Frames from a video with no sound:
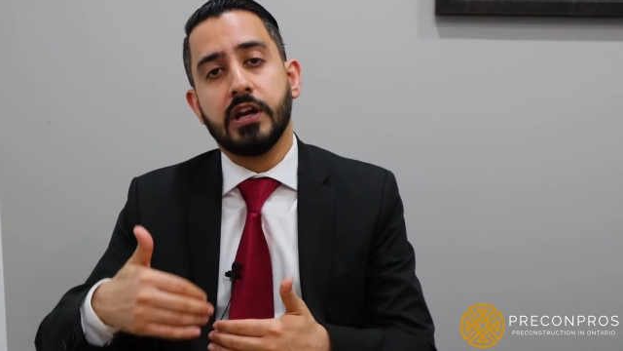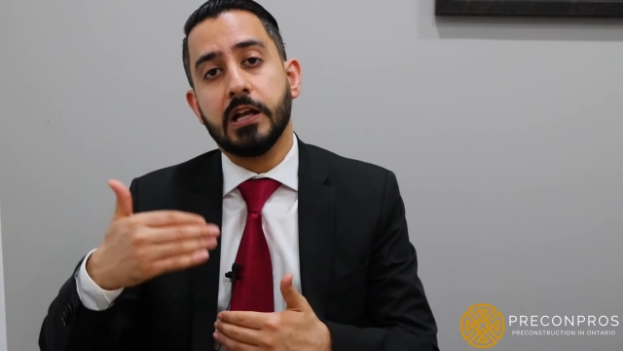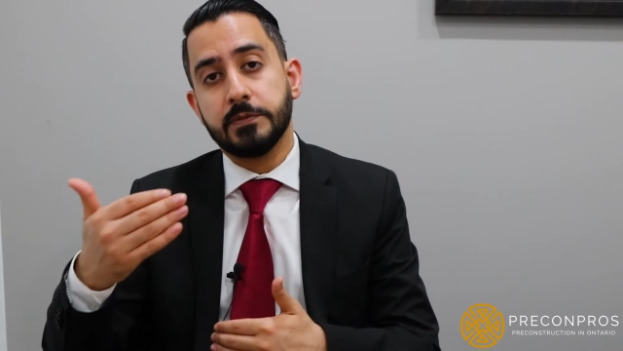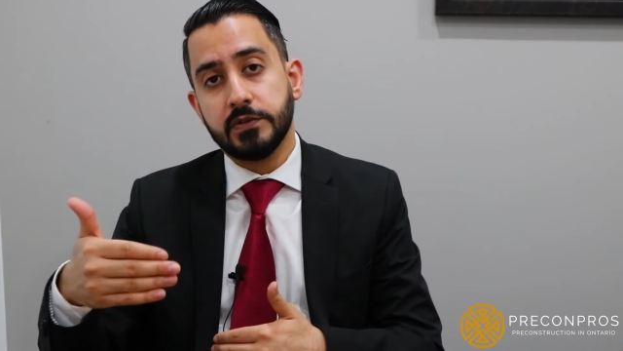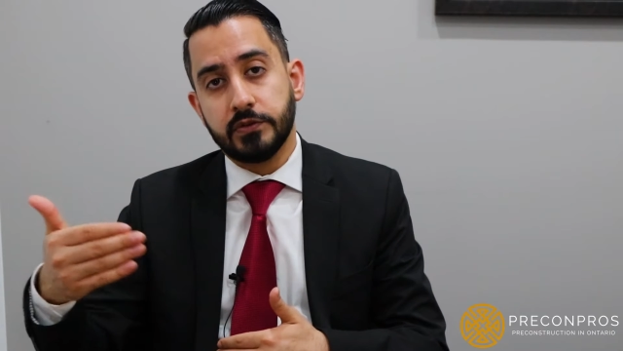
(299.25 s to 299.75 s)

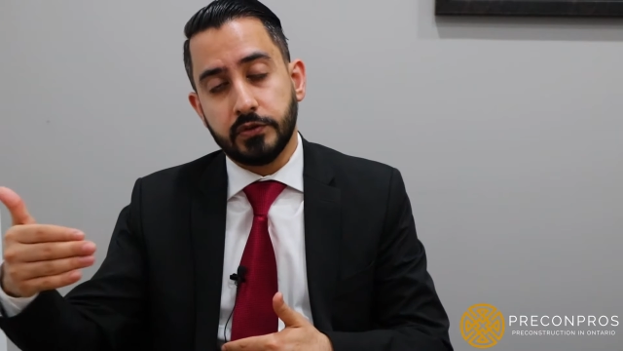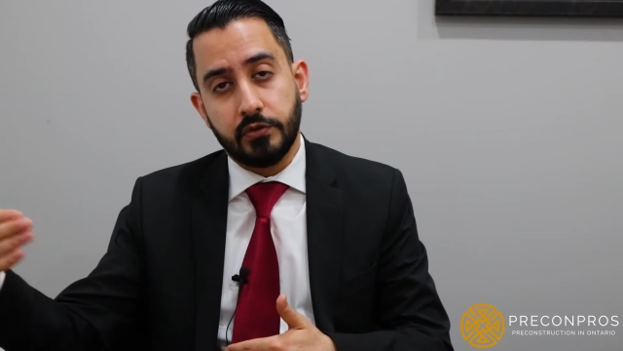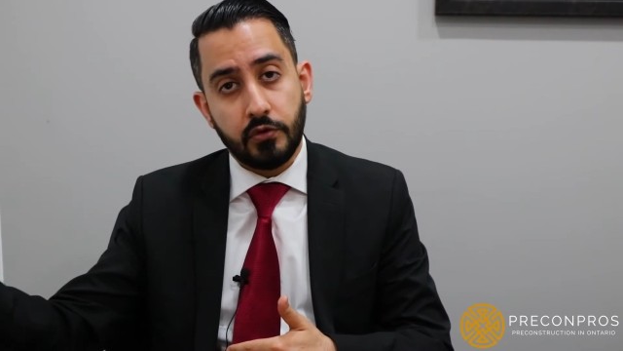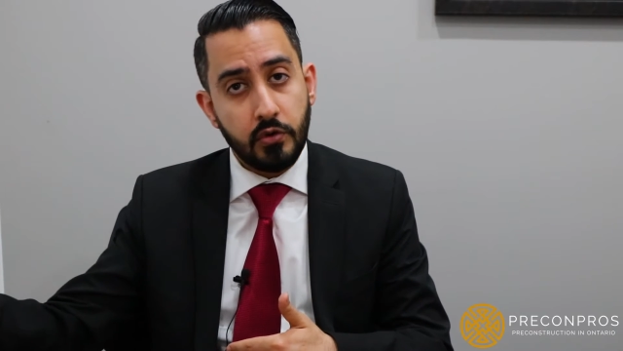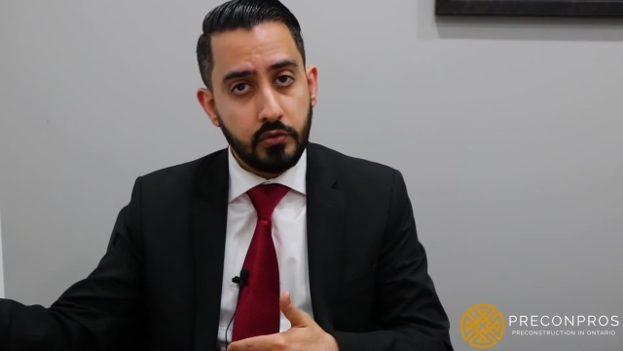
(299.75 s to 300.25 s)
helps you to
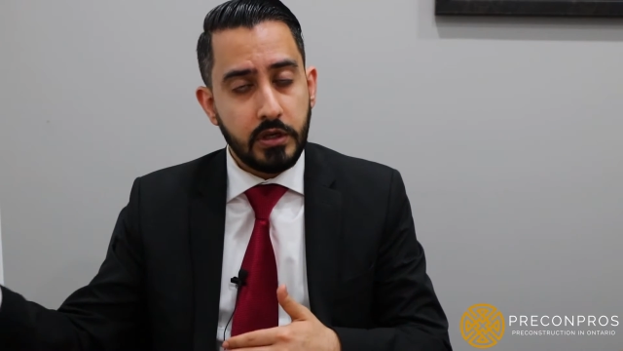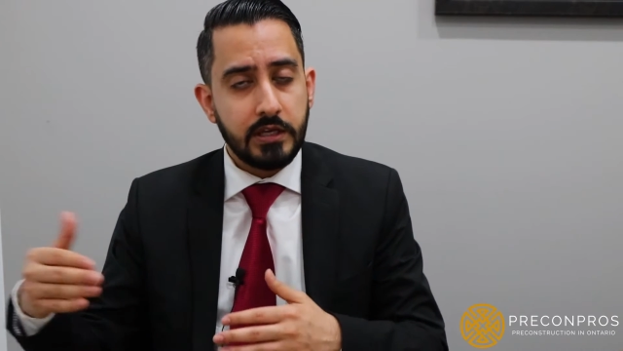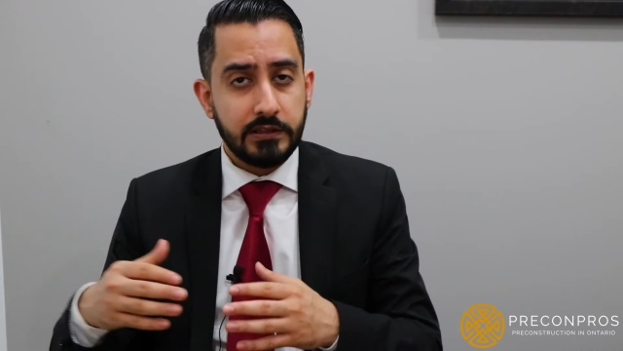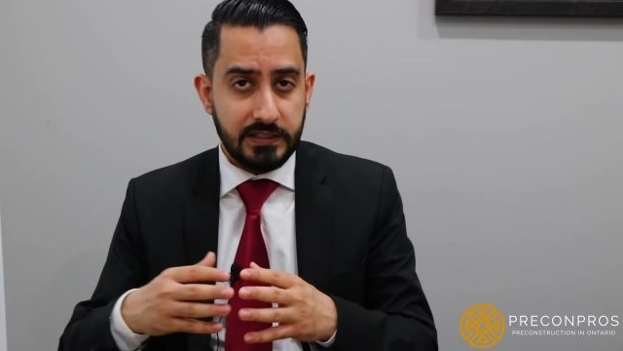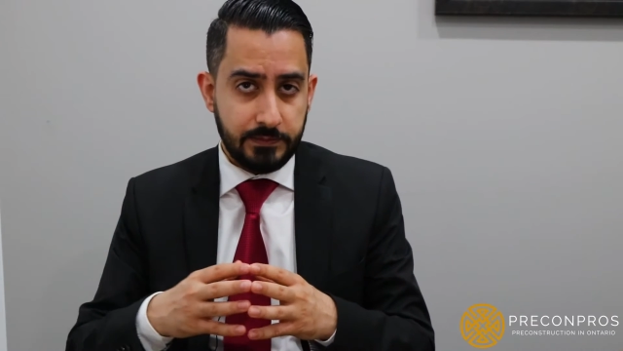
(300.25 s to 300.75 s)
grow
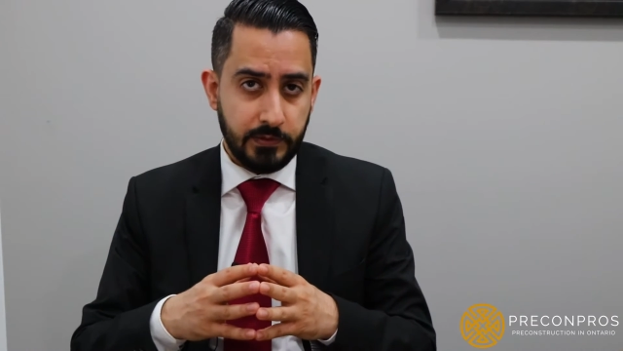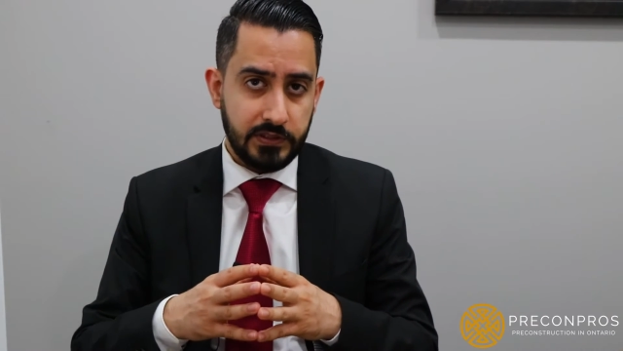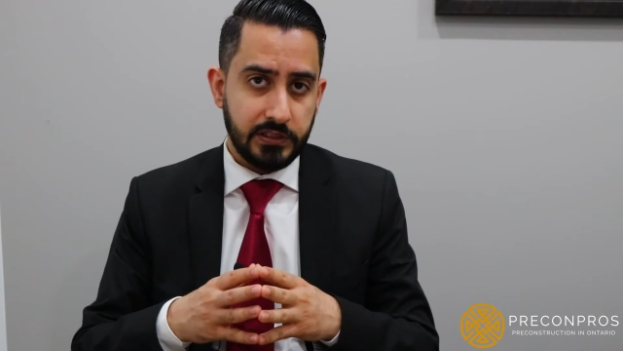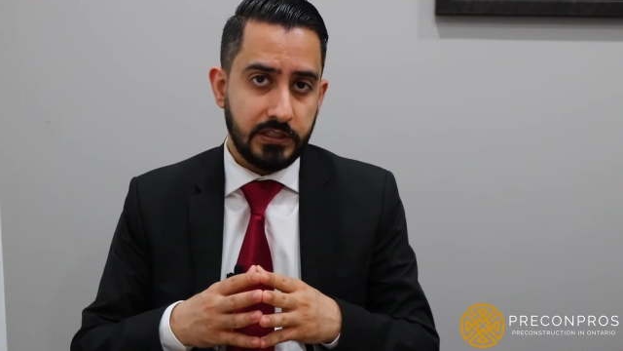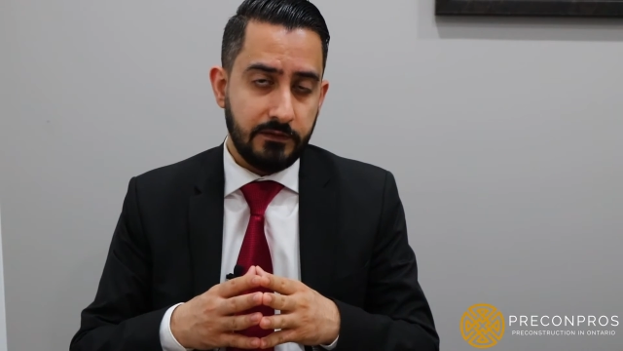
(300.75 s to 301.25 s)
this
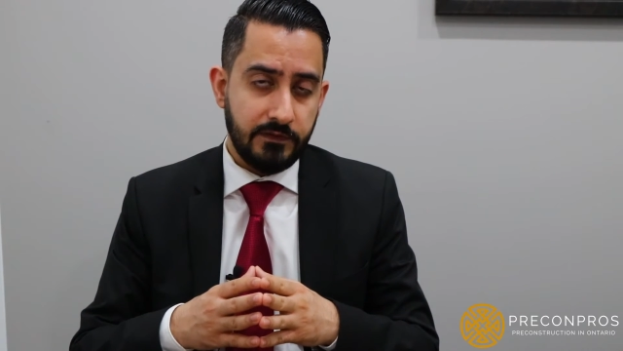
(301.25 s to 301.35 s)
particular